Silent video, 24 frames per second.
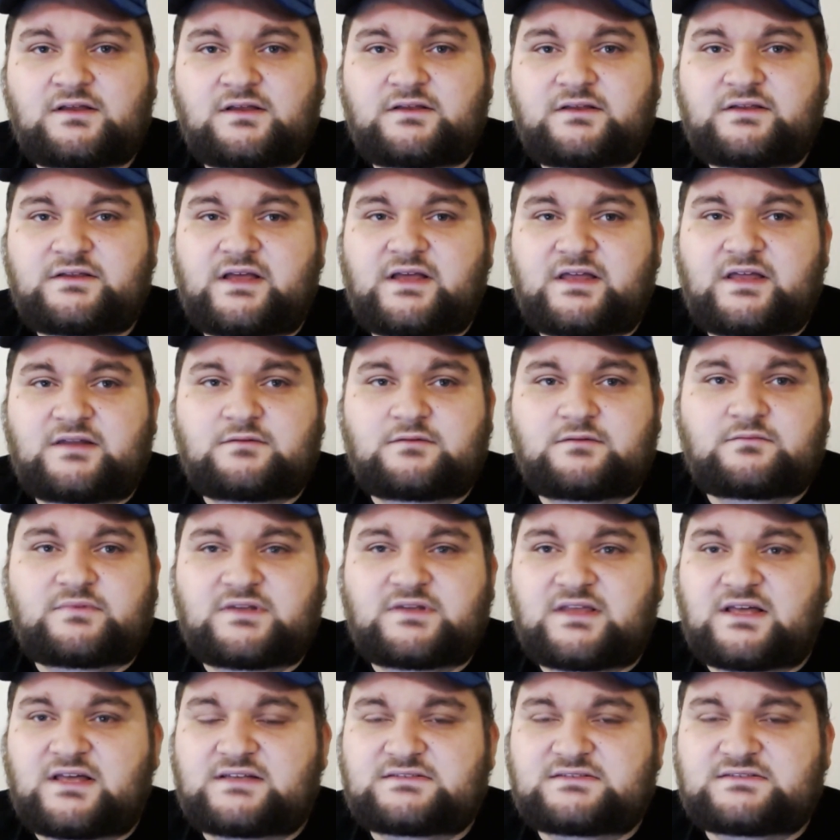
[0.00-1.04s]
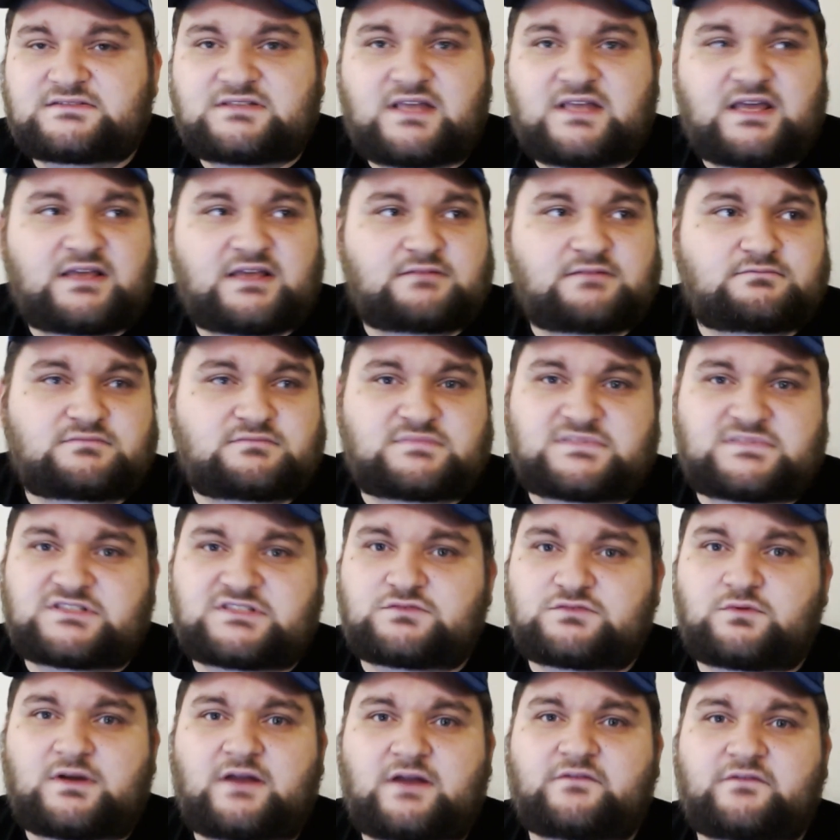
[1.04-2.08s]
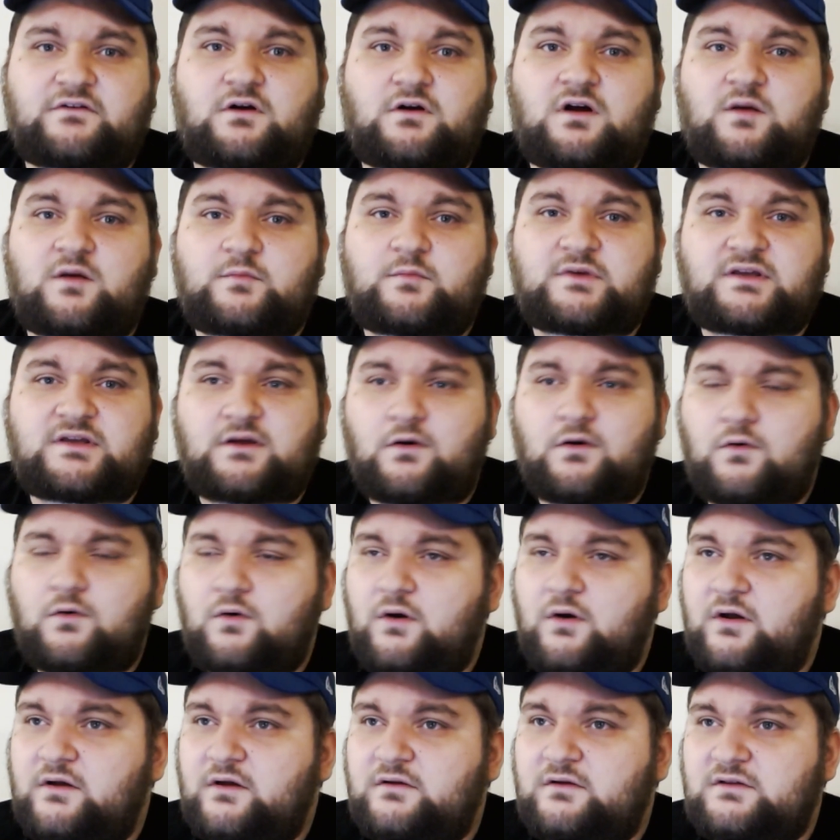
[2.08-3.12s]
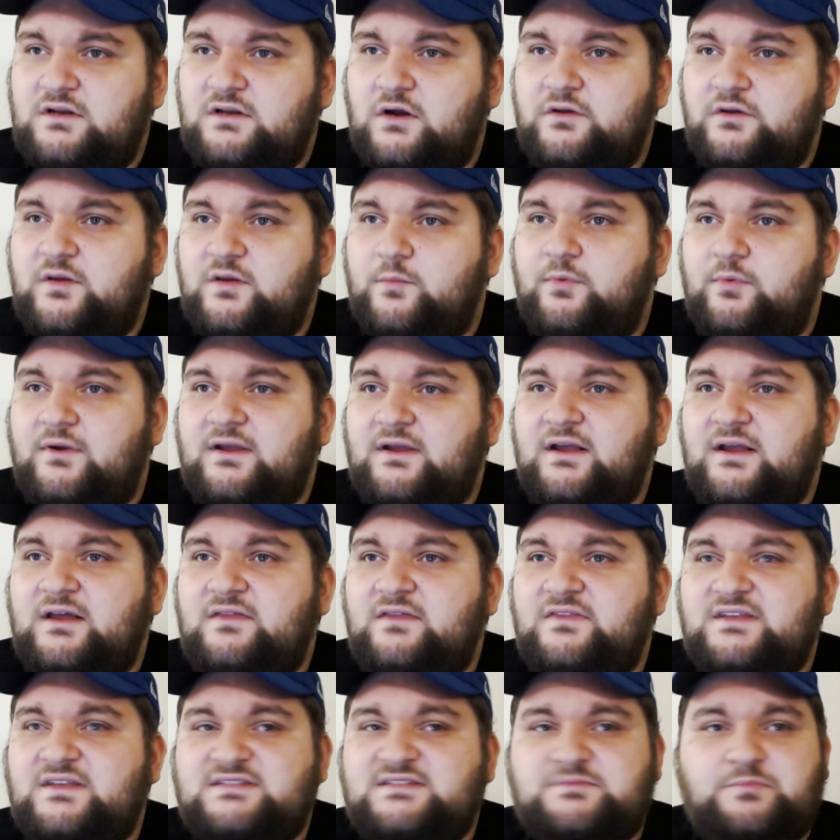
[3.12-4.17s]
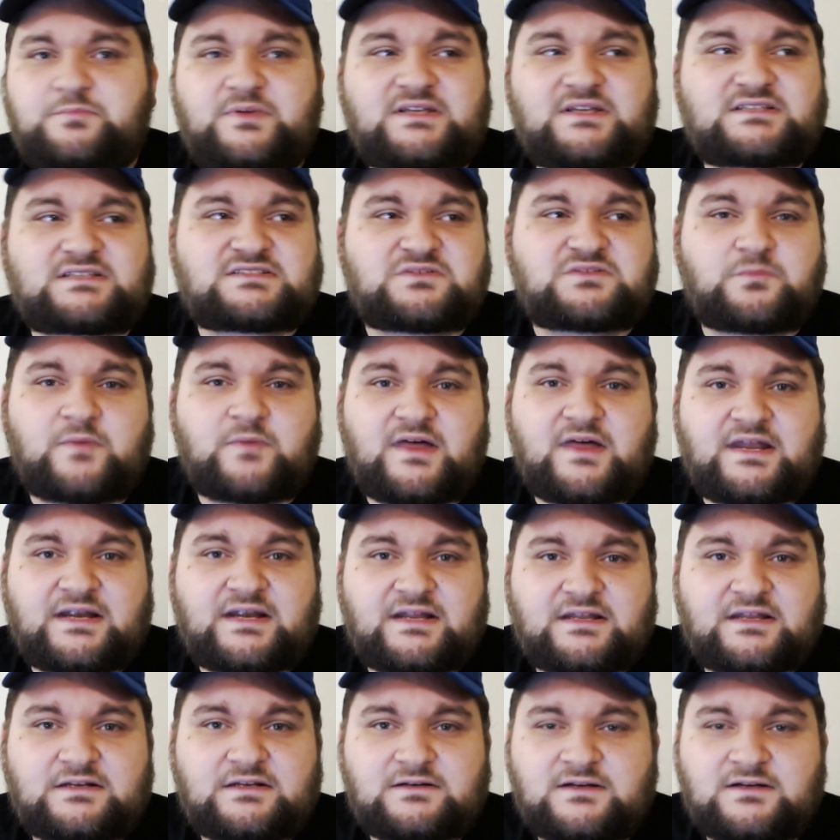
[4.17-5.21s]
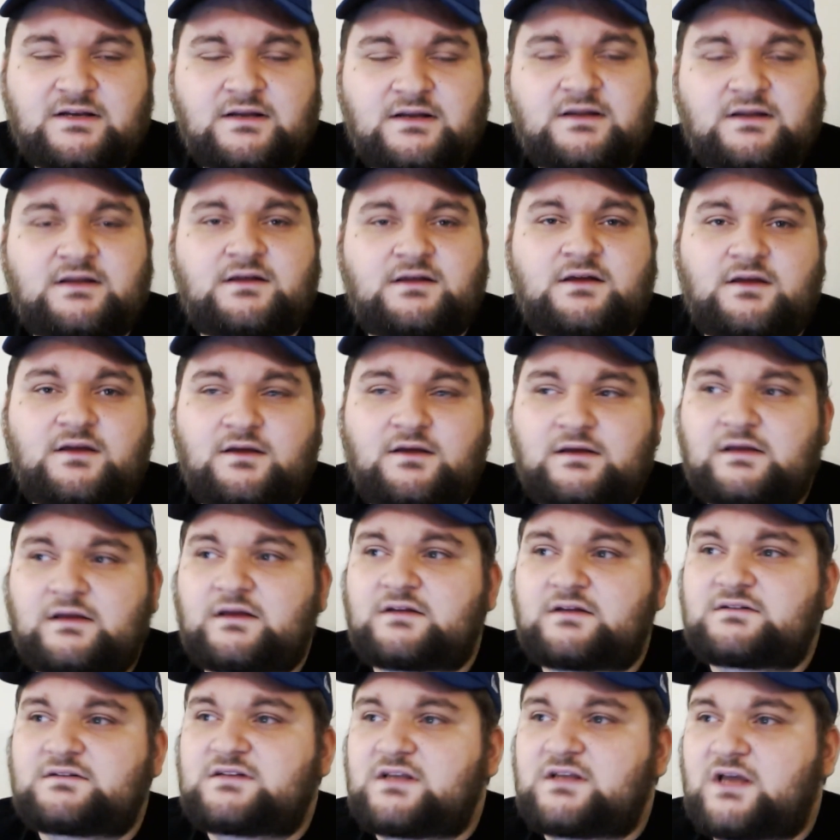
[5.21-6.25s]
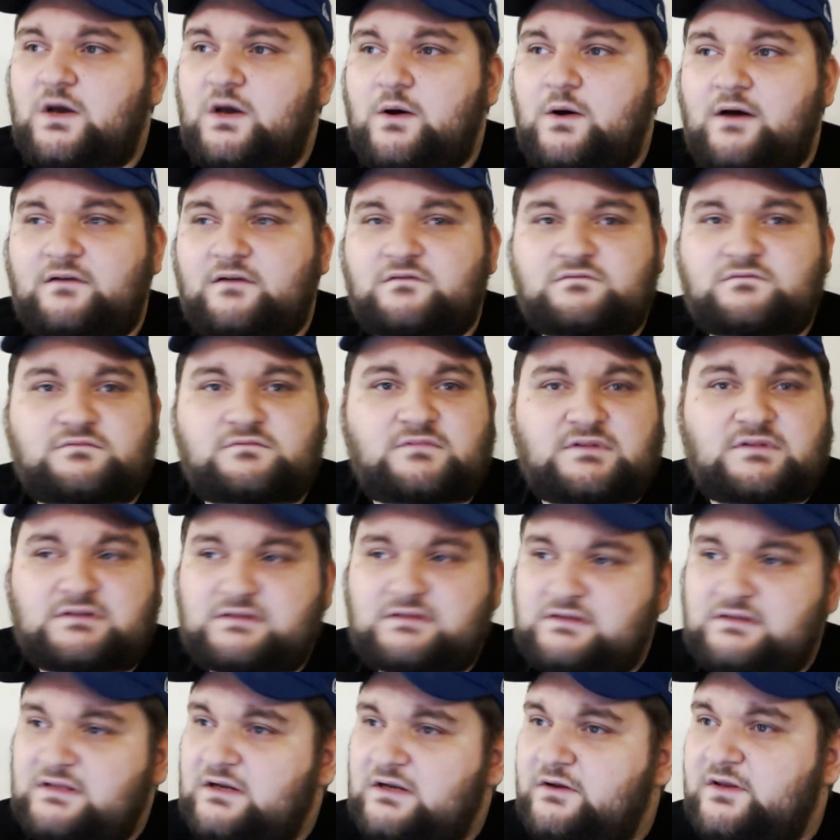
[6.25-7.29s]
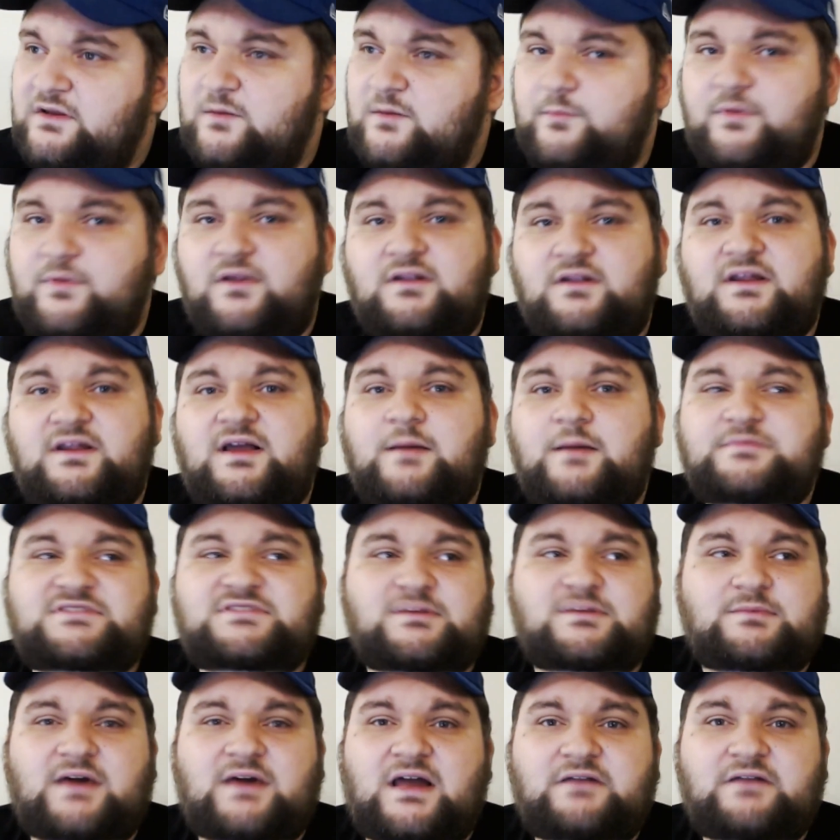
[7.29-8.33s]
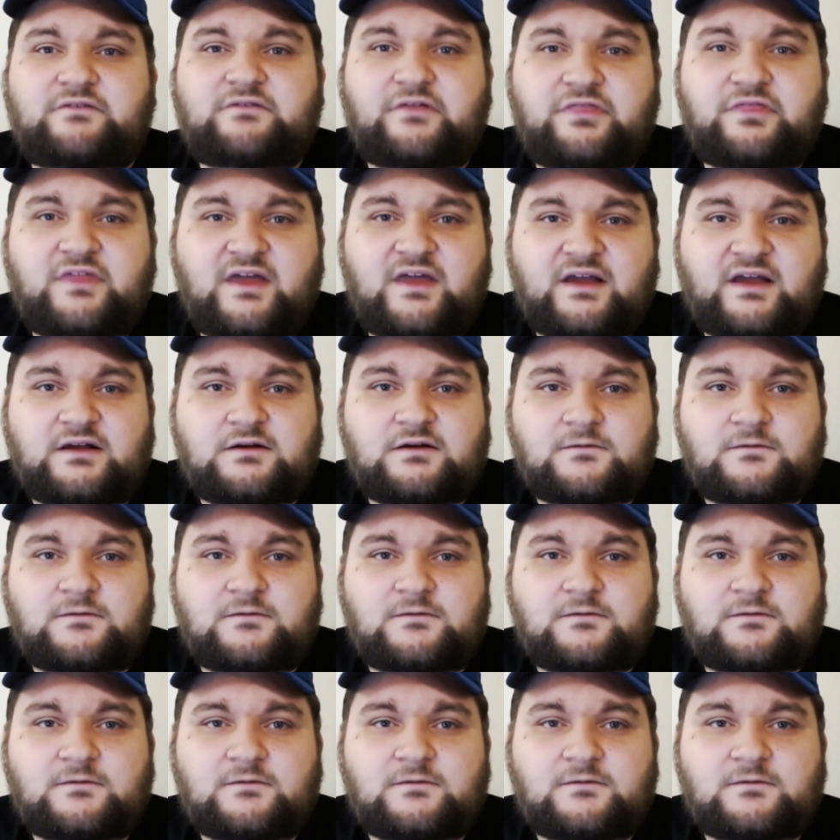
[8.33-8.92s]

in because to whatever army, or you're bringing in these beastmen in to go out and you're building up some kind of a thing.